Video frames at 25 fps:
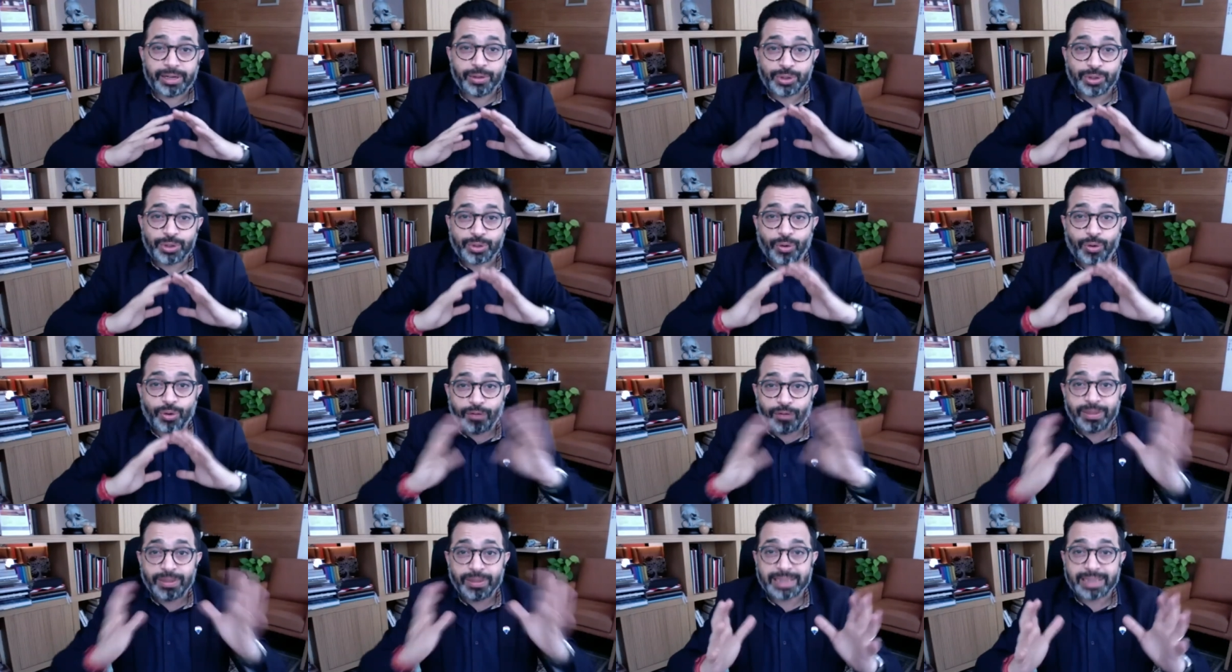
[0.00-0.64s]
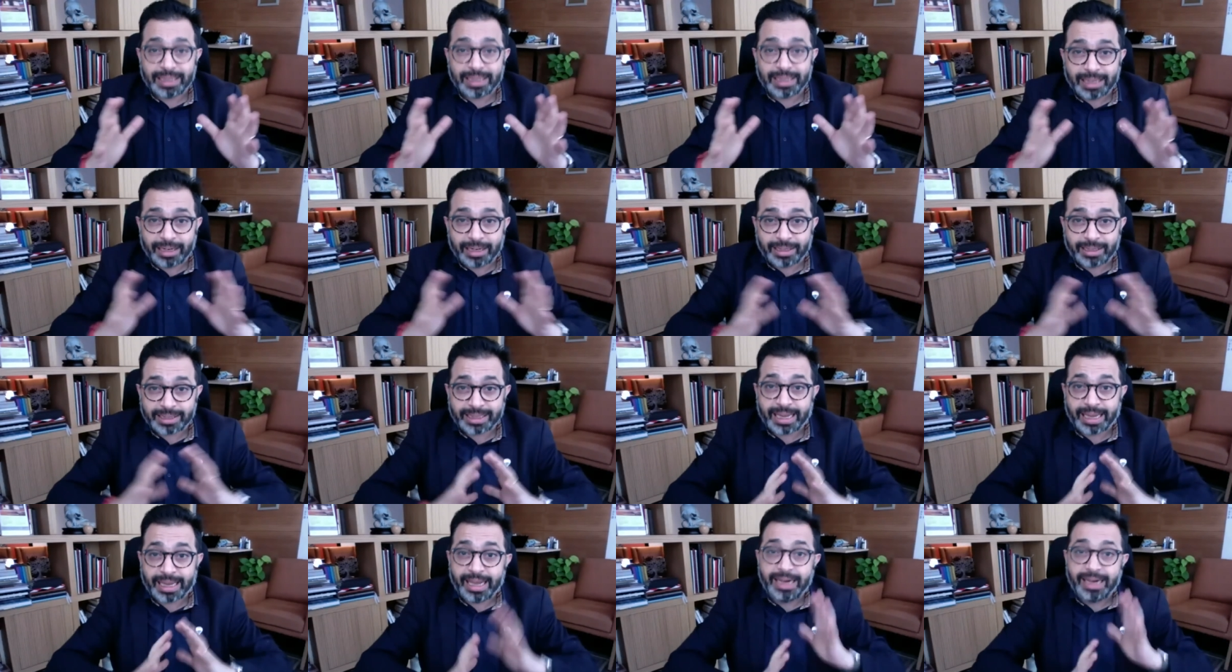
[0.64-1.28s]
used to always say that
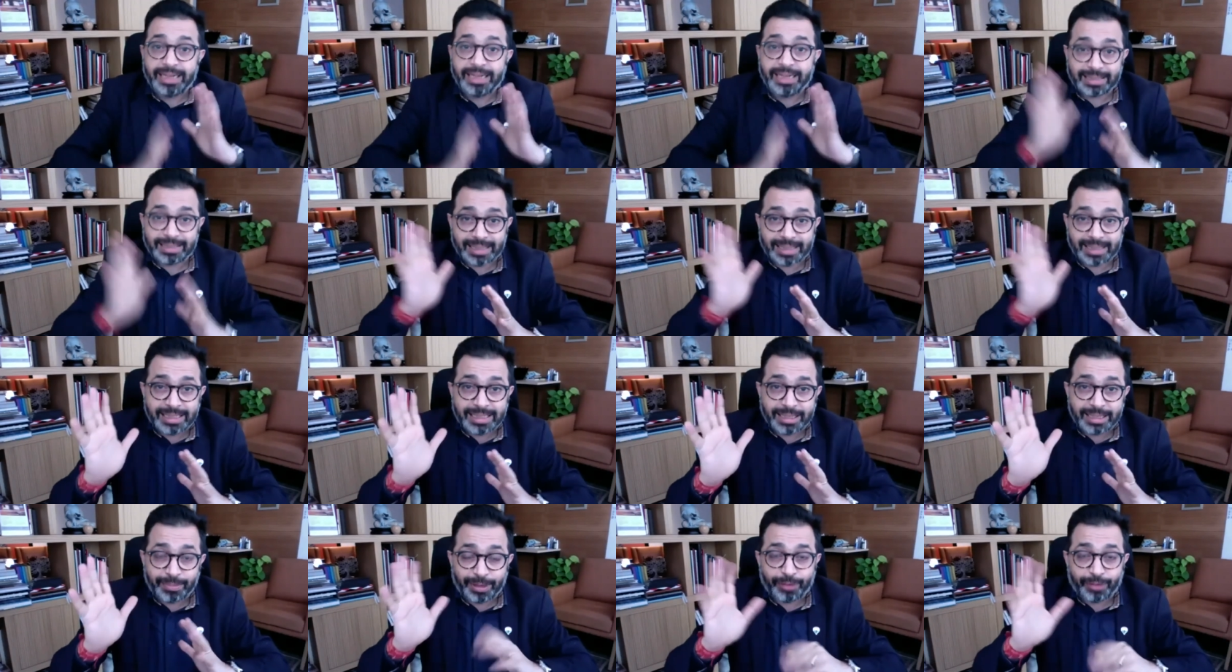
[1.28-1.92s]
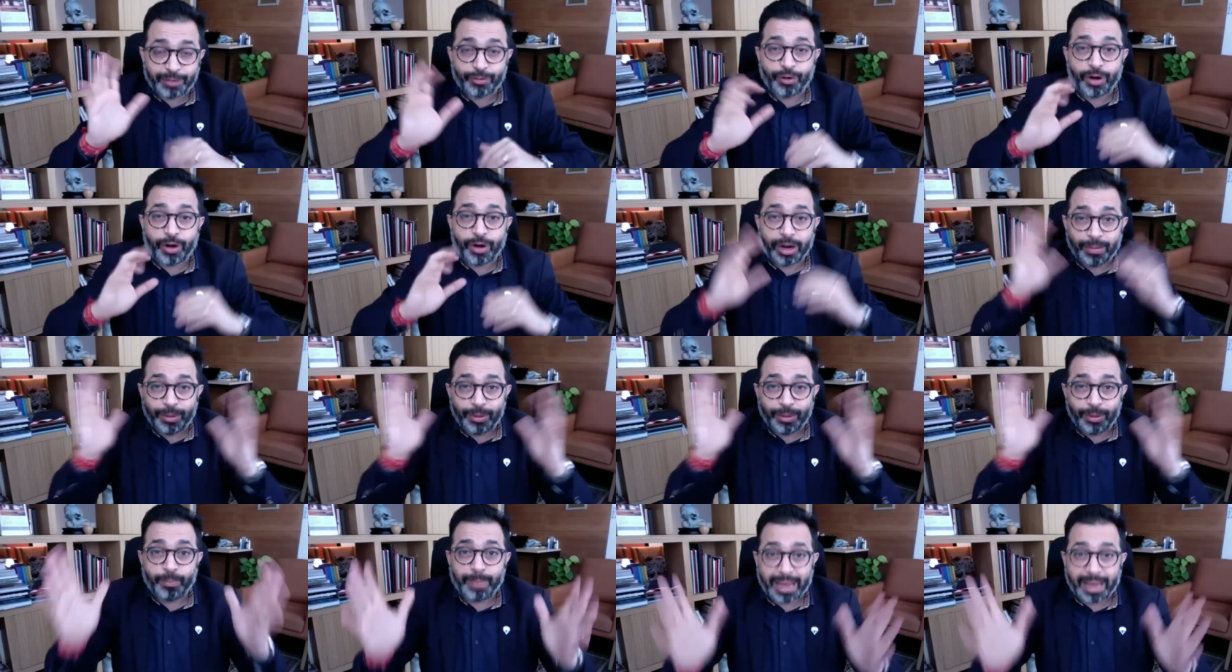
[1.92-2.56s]
scale is easy but if you're not
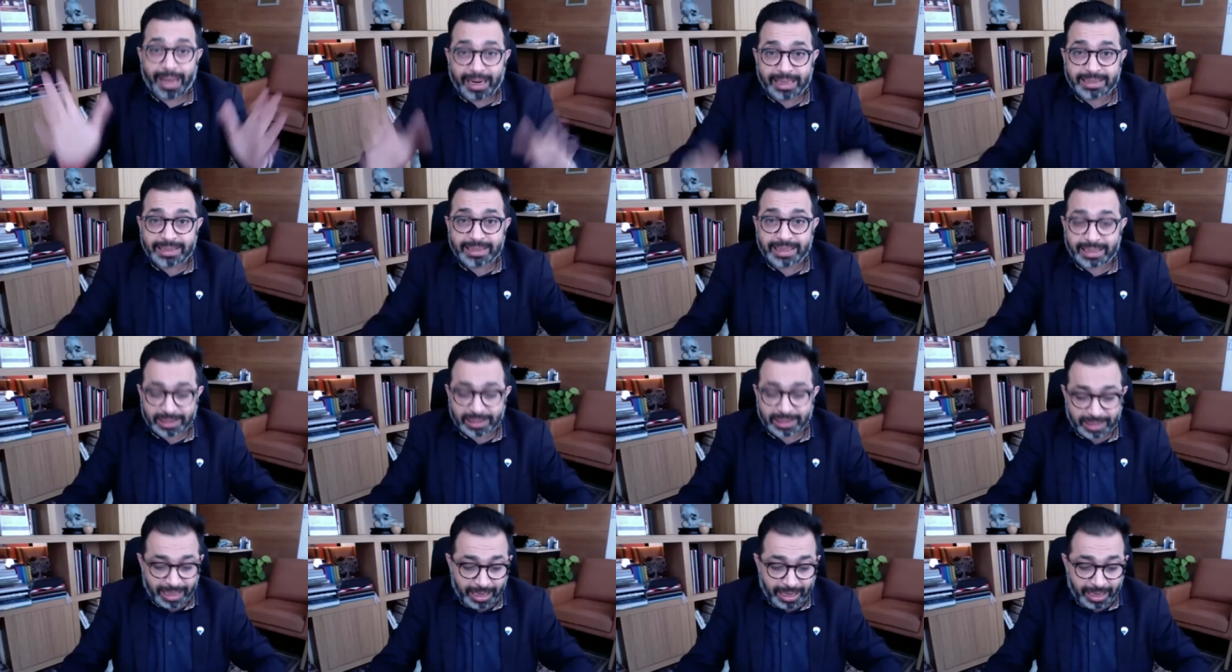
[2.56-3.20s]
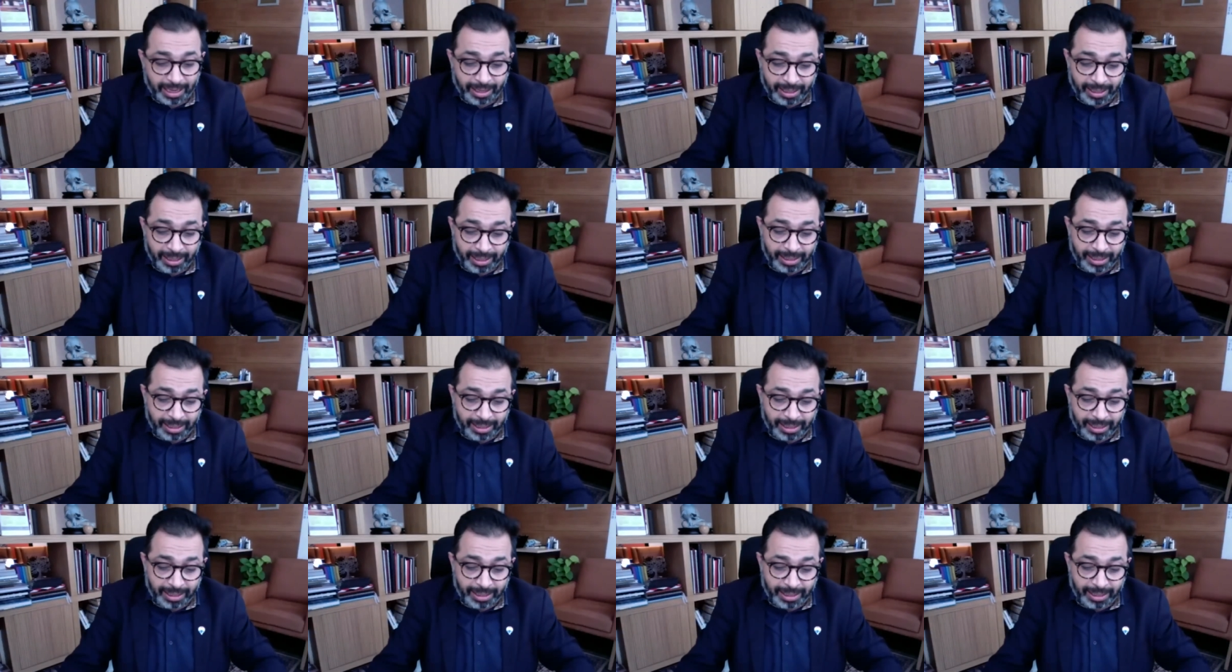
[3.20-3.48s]
able to manage that scale